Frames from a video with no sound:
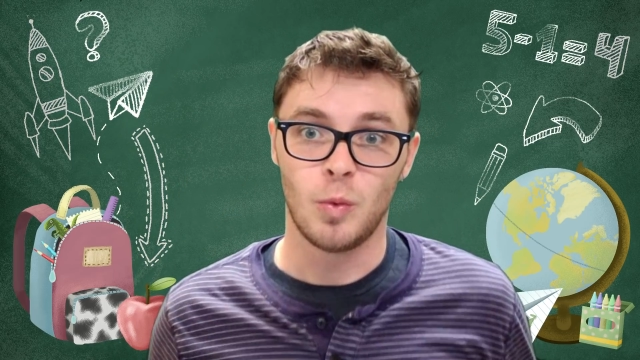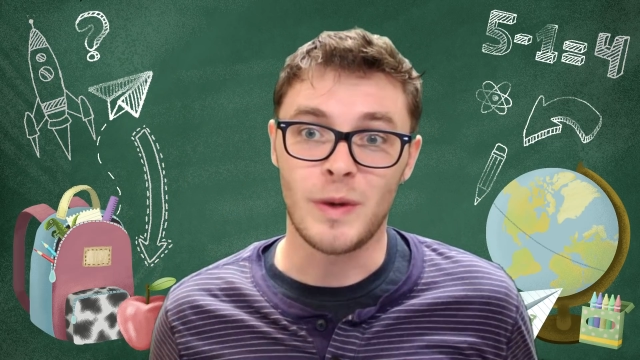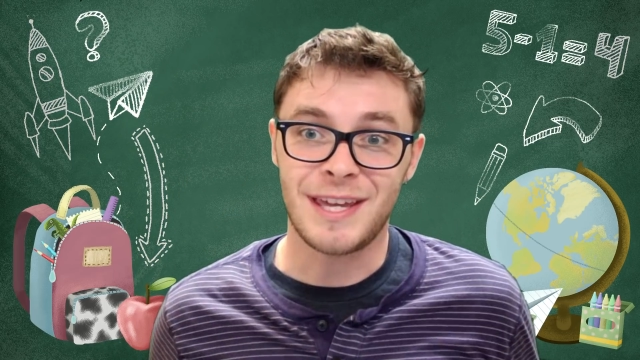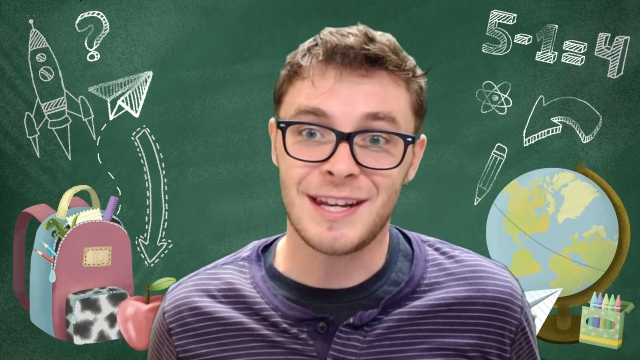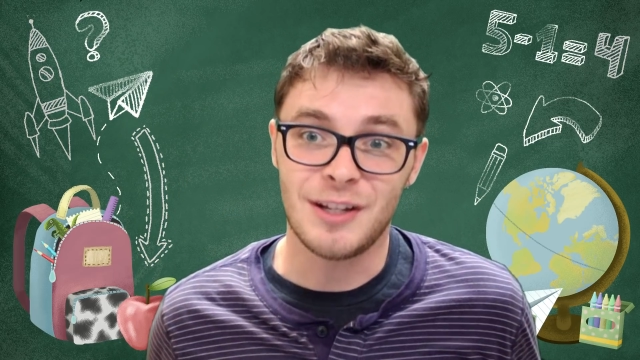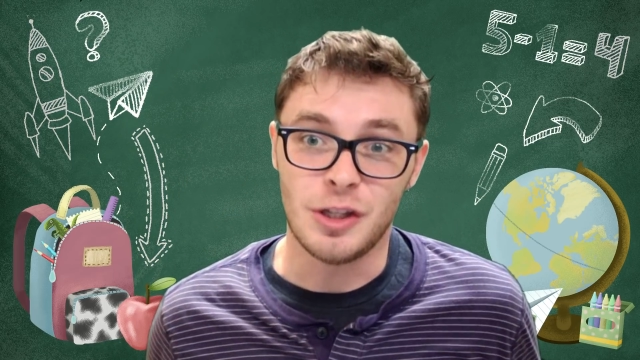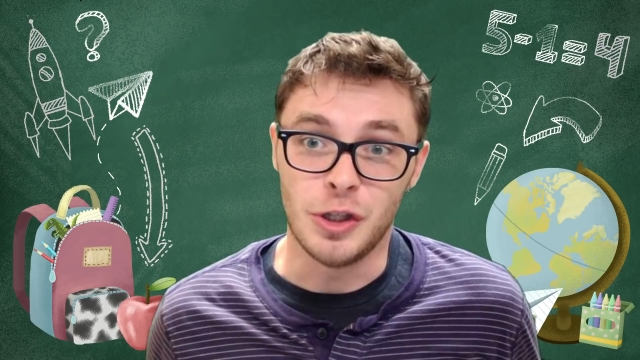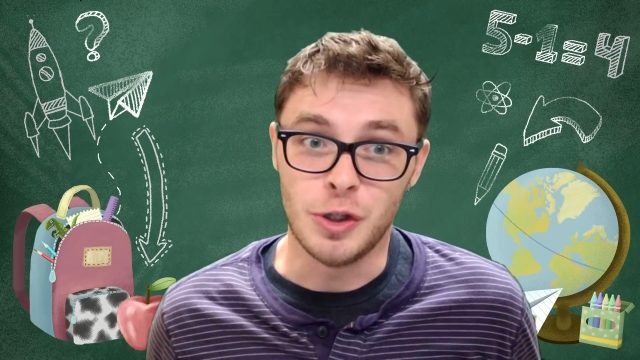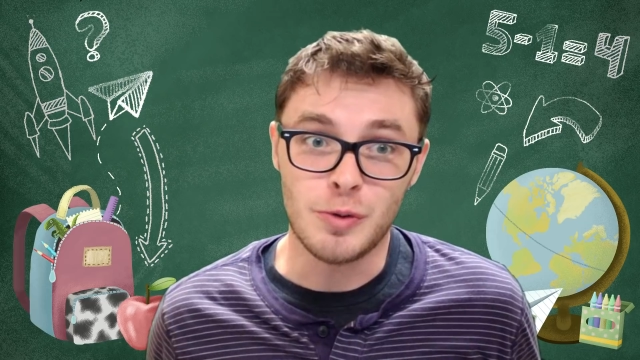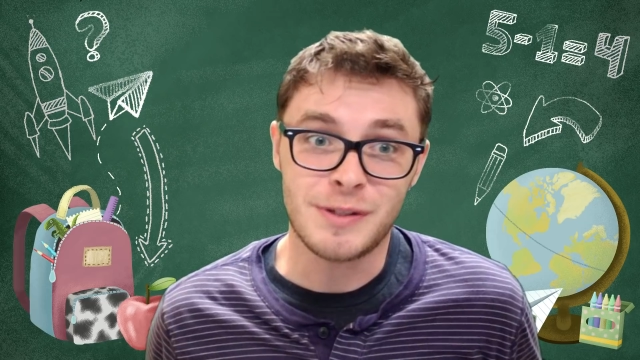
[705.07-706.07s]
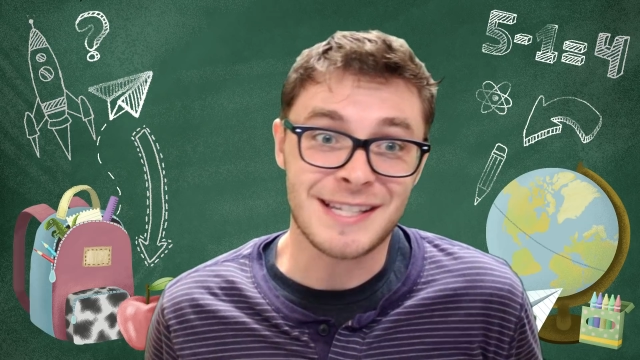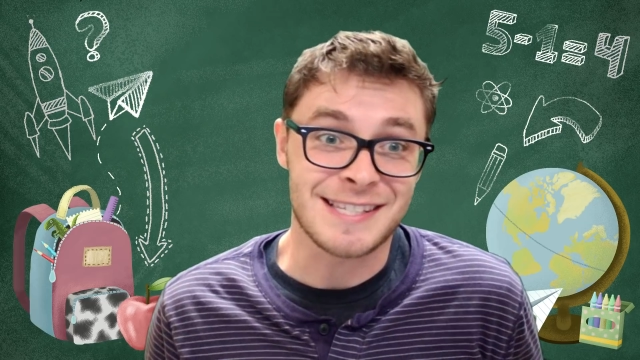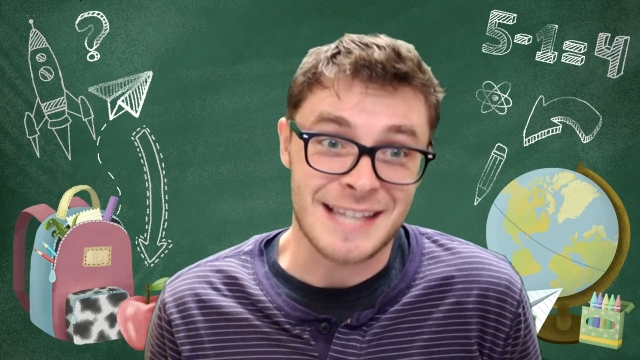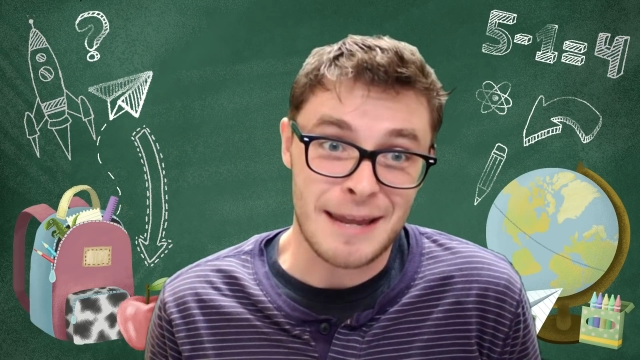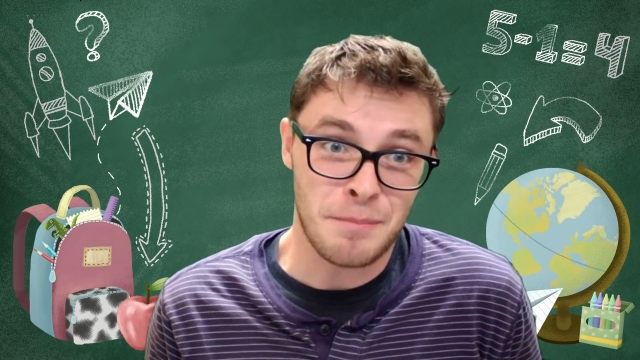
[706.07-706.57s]
we can use
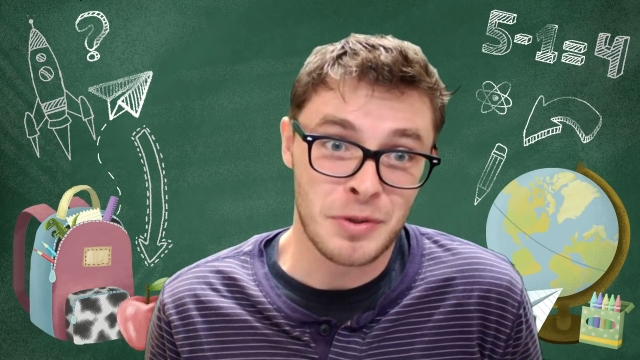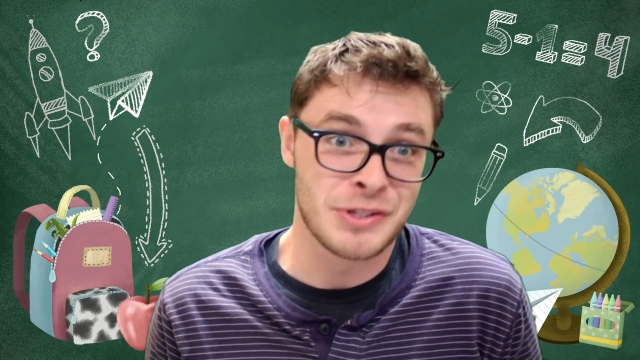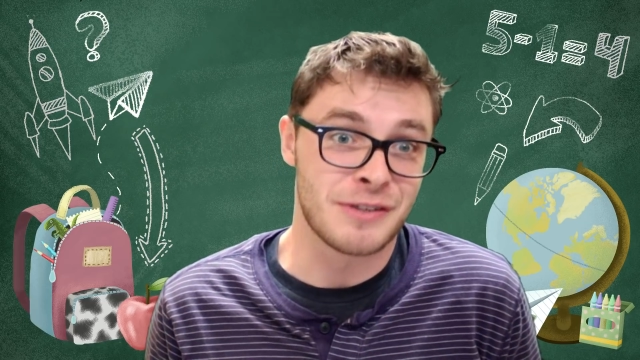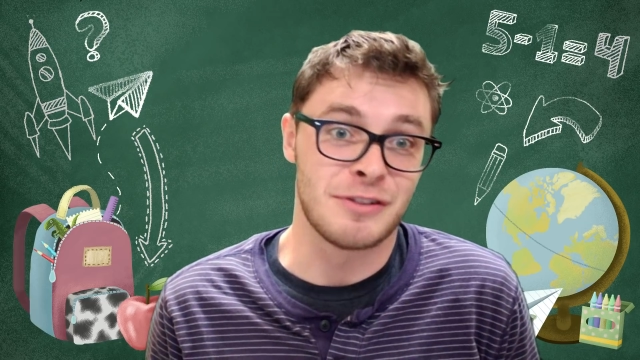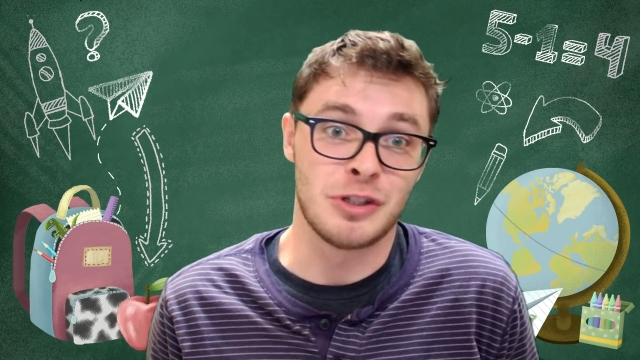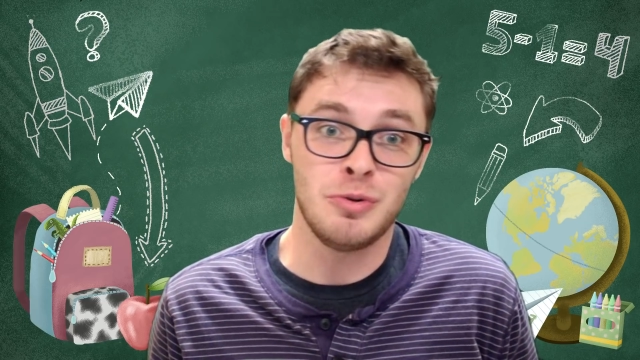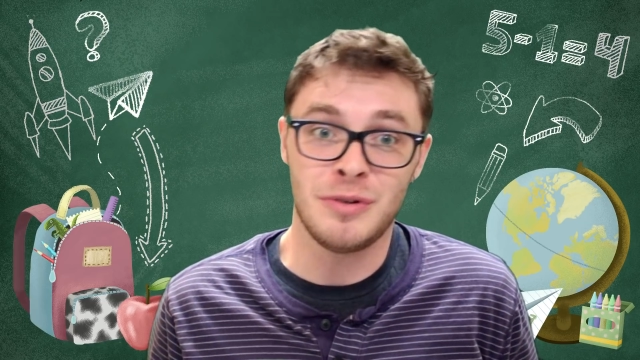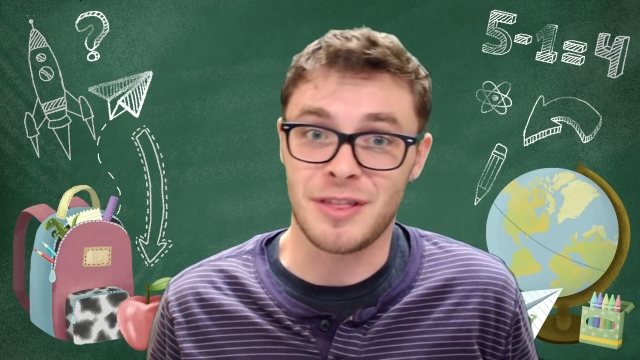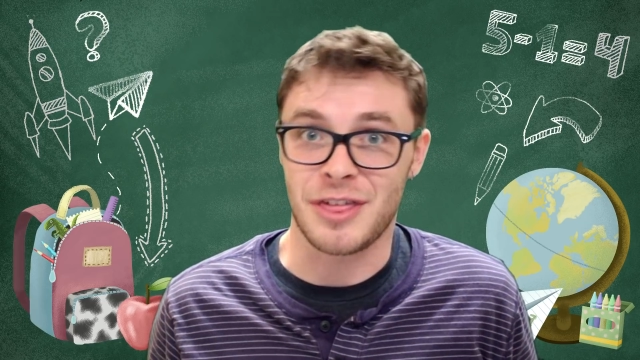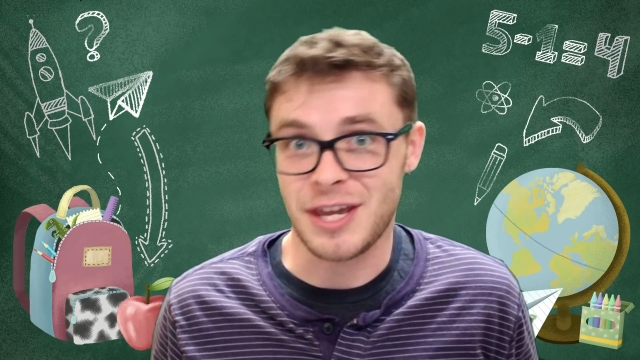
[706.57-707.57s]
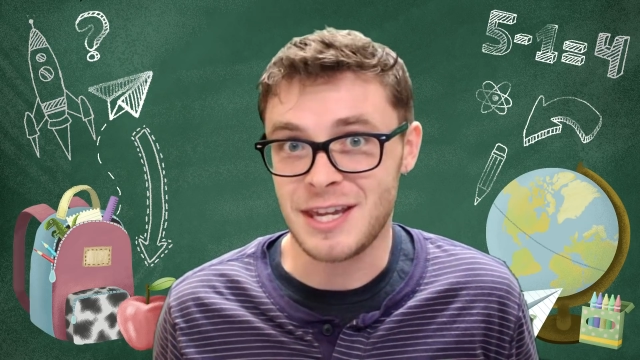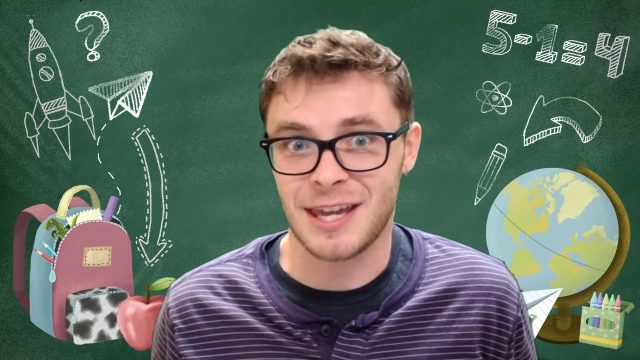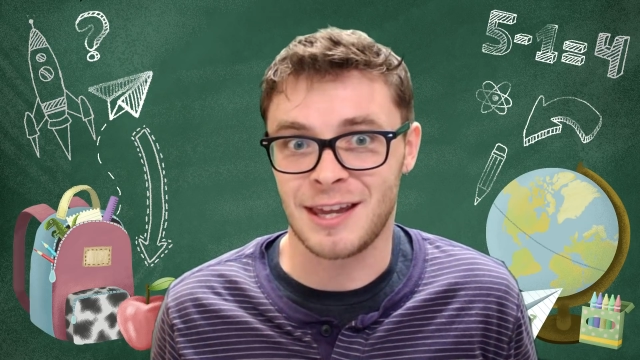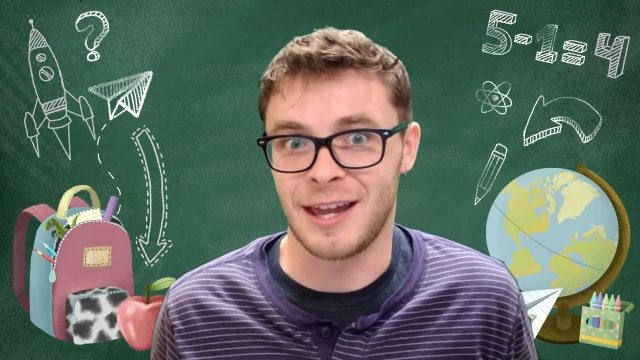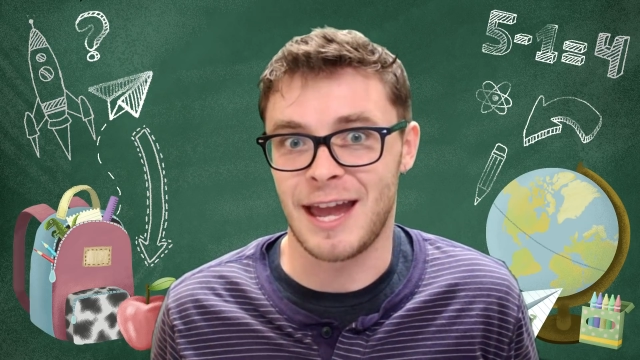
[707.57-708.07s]
examples of student
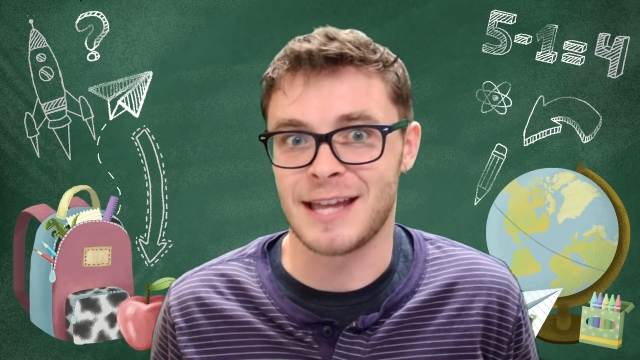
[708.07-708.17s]
thinking